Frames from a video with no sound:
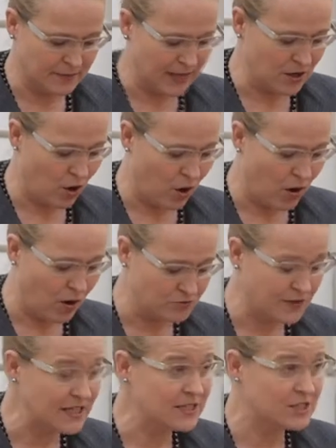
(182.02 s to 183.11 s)
in all
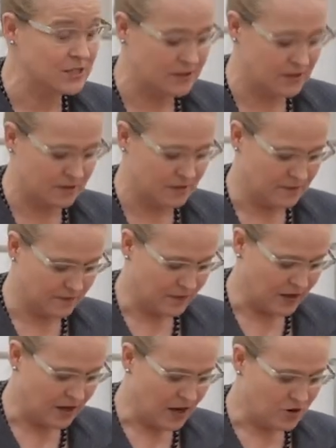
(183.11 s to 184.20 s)
religions.
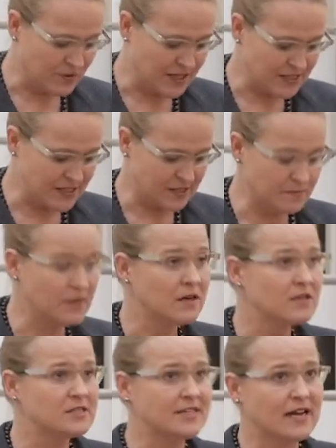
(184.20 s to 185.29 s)
Racism,
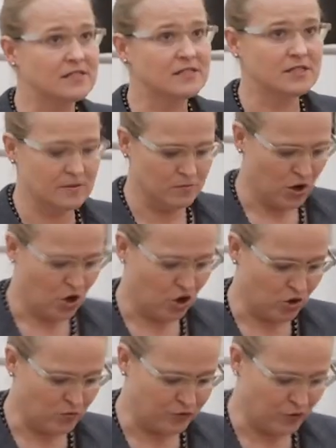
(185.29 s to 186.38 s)
sexism,
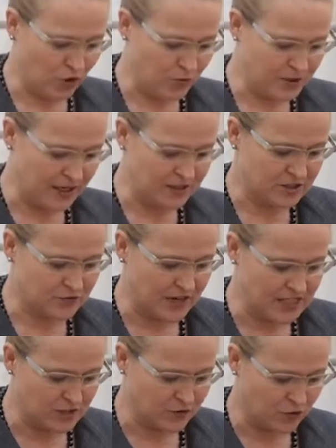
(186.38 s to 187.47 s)
homophobia,
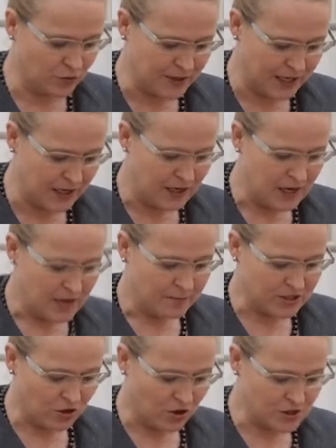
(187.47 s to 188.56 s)
transphobia, but
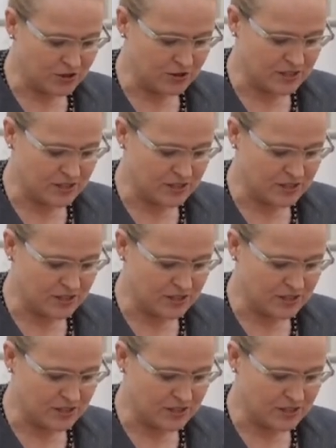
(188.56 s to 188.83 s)
also the